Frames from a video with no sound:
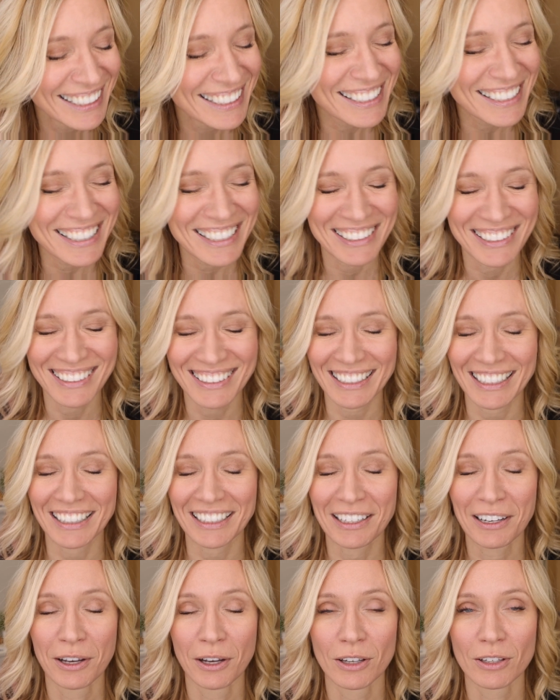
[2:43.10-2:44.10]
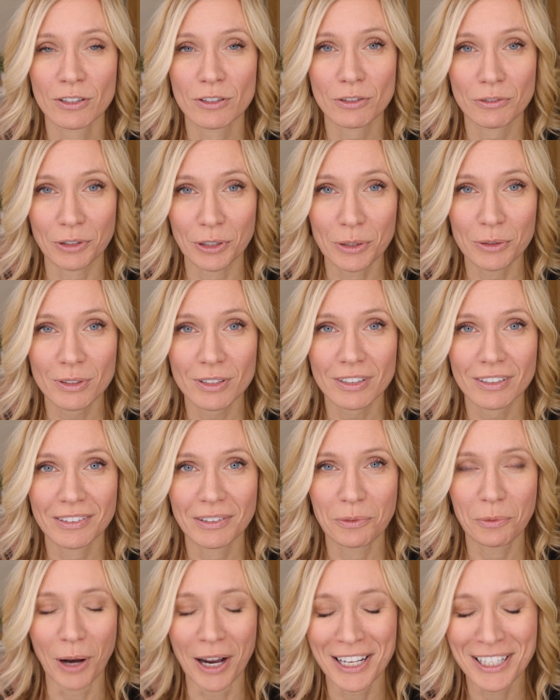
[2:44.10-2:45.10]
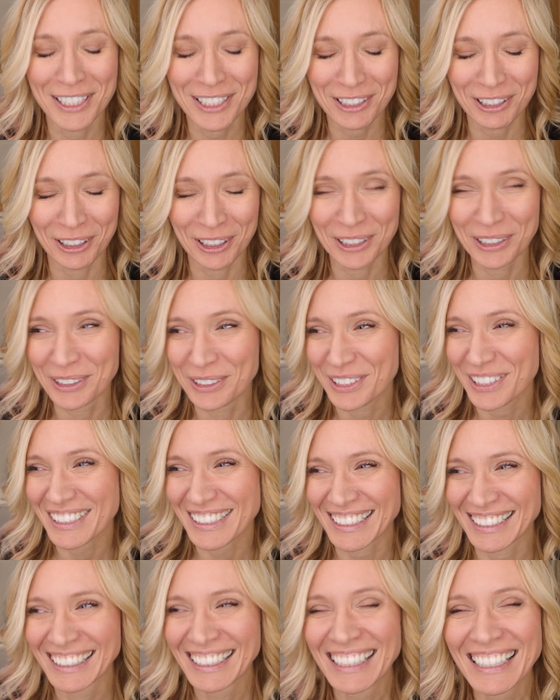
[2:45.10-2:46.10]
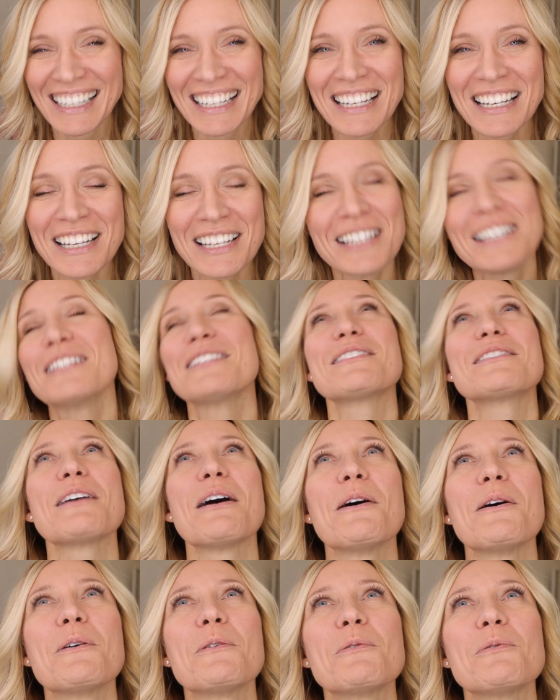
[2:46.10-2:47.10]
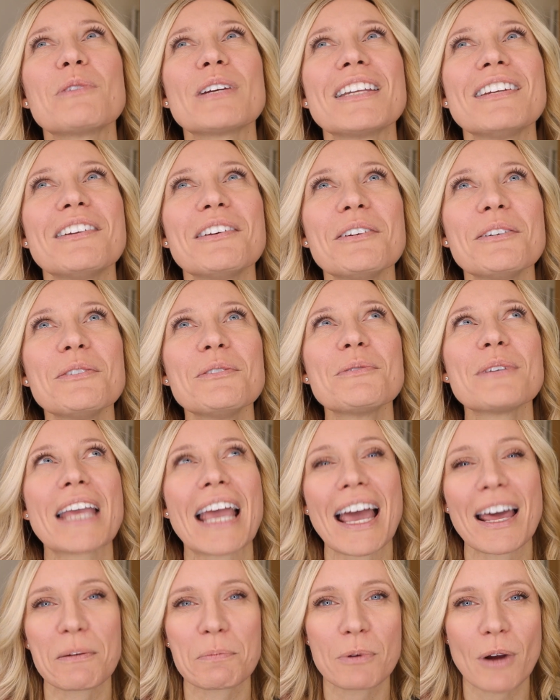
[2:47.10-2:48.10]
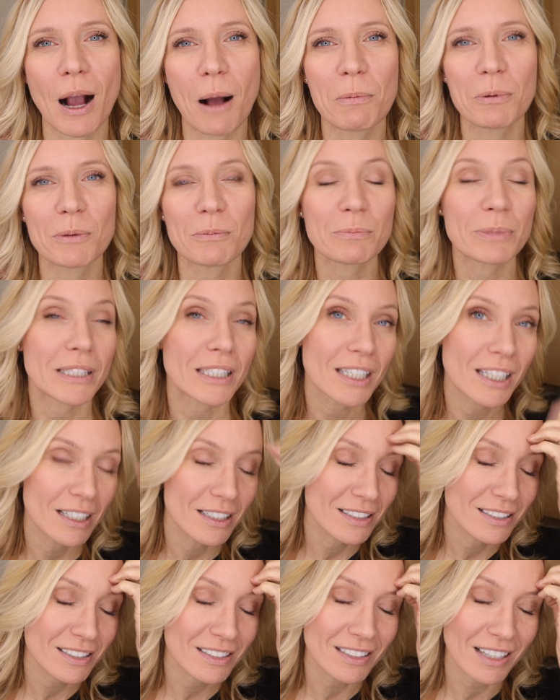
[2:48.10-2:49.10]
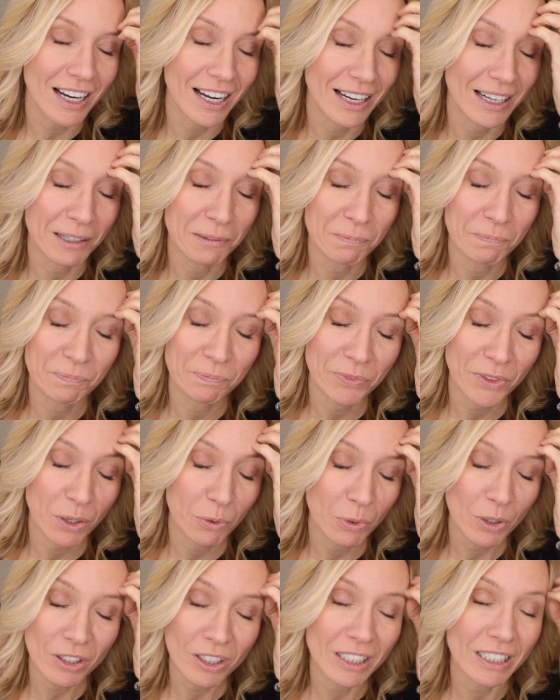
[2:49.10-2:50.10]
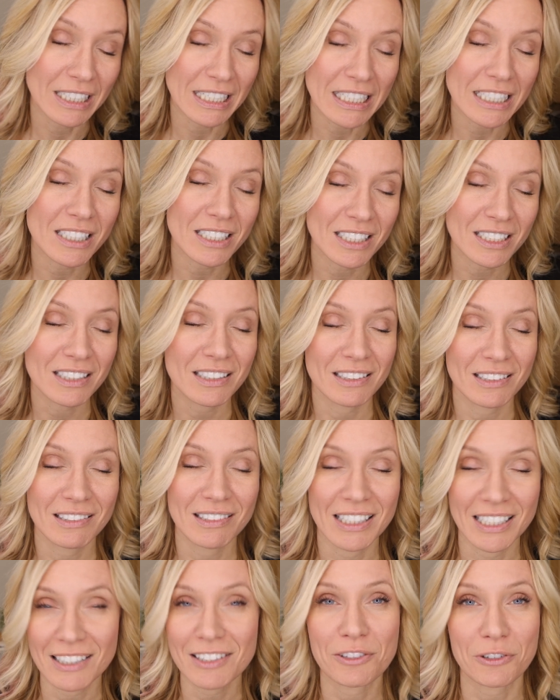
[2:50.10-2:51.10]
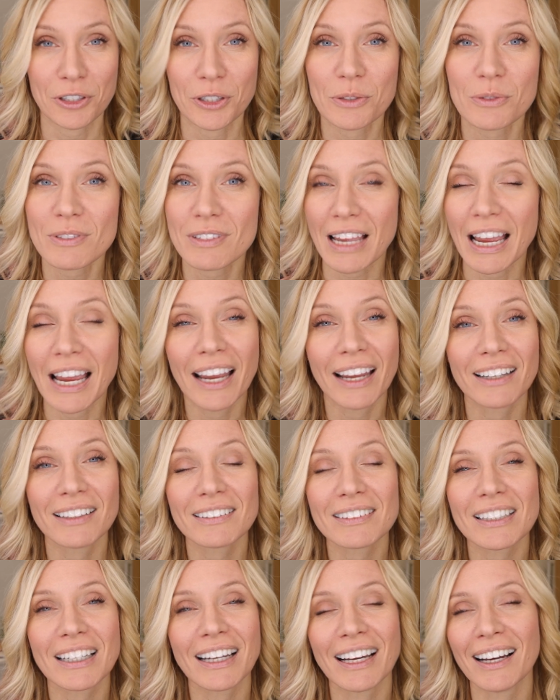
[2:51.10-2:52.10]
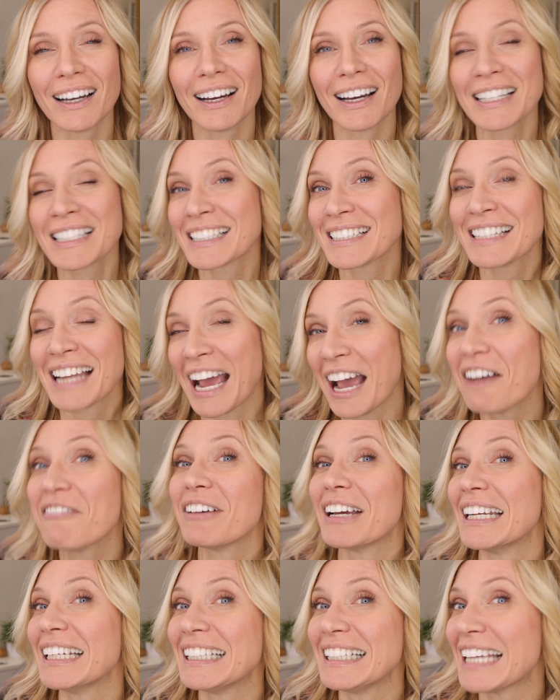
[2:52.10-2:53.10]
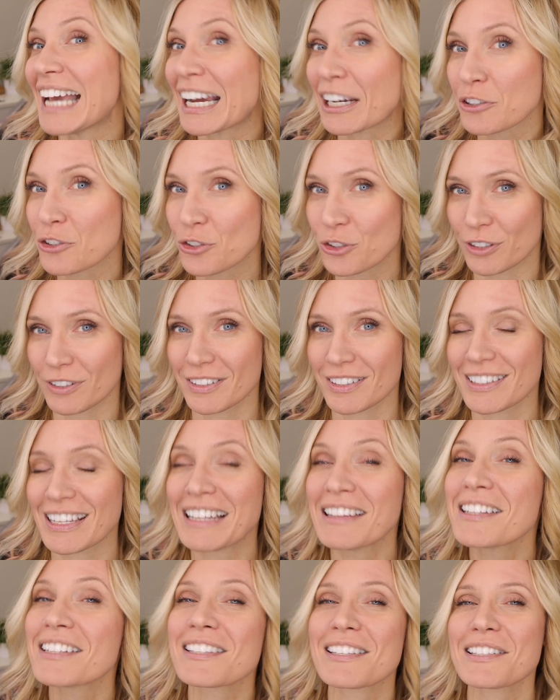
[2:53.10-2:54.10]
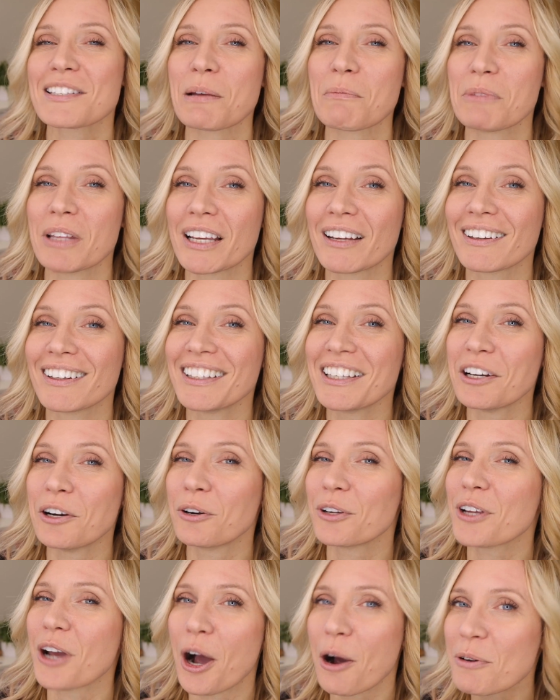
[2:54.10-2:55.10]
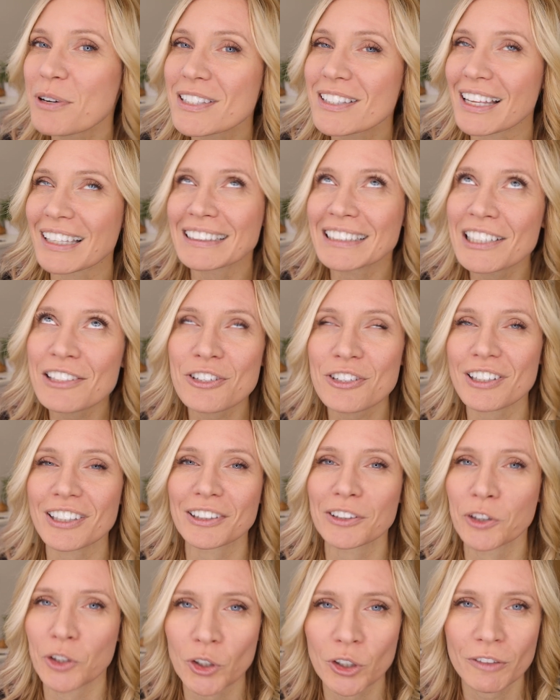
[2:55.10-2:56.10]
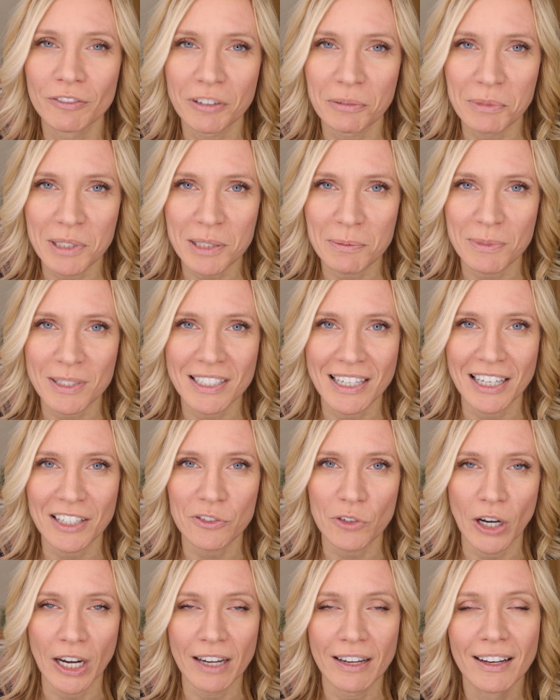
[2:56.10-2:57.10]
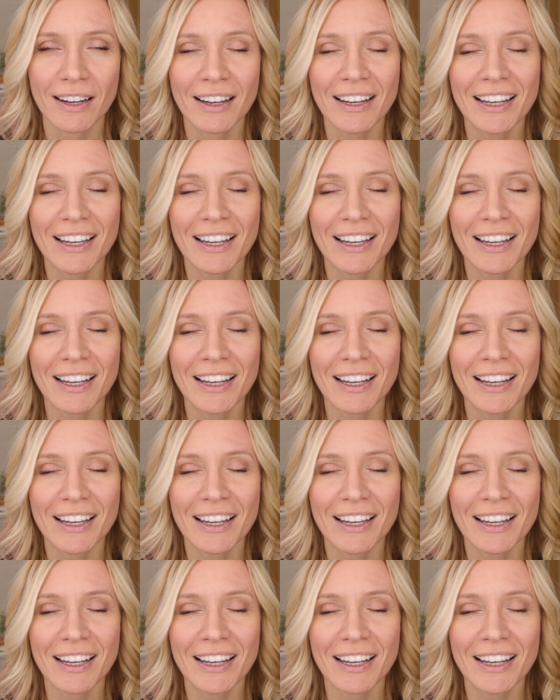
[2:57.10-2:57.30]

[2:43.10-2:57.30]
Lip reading: she was like, screws? What screws? So we knew we had a problem because we were going to need these screws, and I didn't have any extras. And this is something, you always, at least you can learn from these mistakes, right?